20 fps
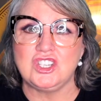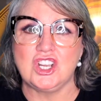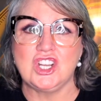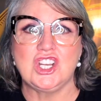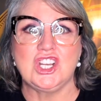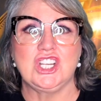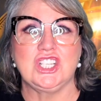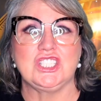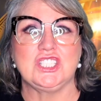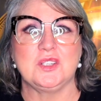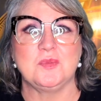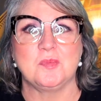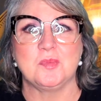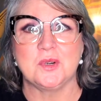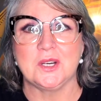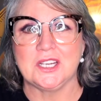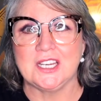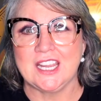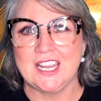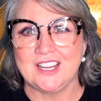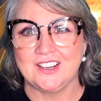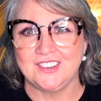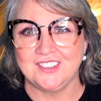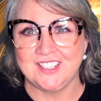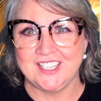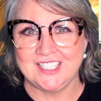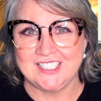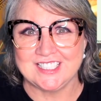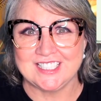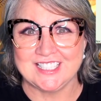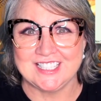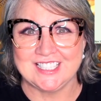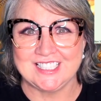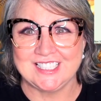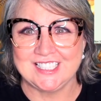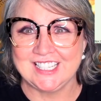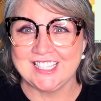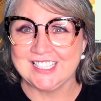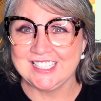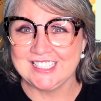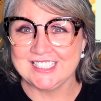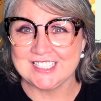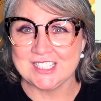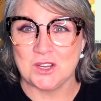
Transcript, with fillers: dirt to bring out into the light.